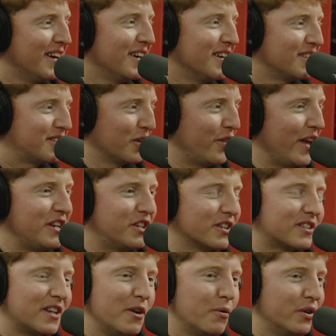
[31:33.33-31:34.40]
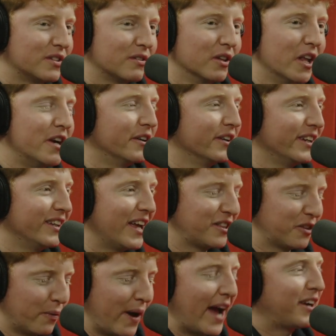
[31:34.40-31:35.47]
So it was literally like
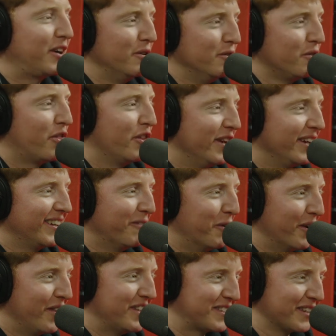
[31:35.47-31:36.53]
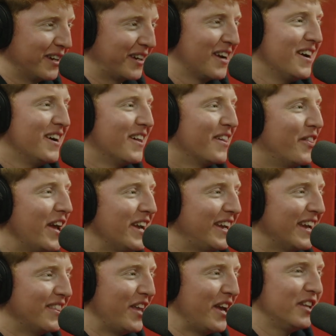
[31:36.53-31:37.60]
the raccoon thing where it's like
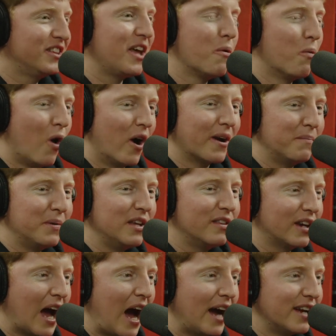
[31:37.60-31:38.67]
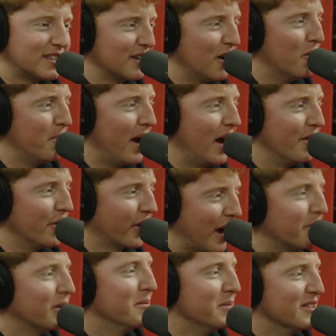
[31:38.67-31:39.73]
they want to be the guy so bad. They're like,
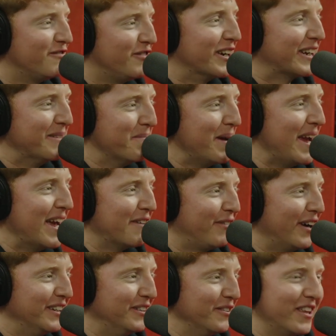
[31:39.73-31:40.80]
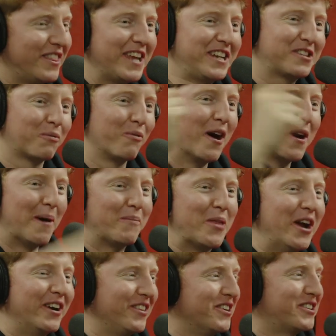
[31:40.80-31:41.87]
I'm going to be the fucking man if I do that. They just run up
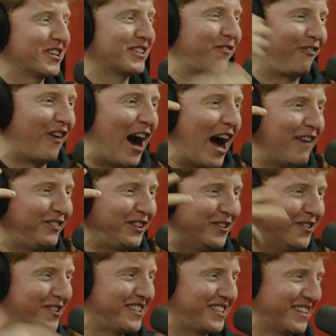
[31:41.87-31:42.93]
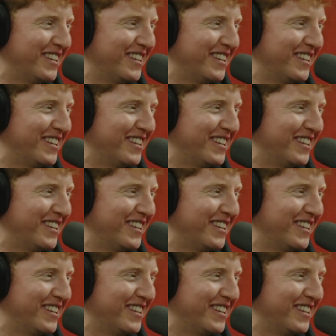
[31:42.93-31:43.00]
there. There's just five dudes.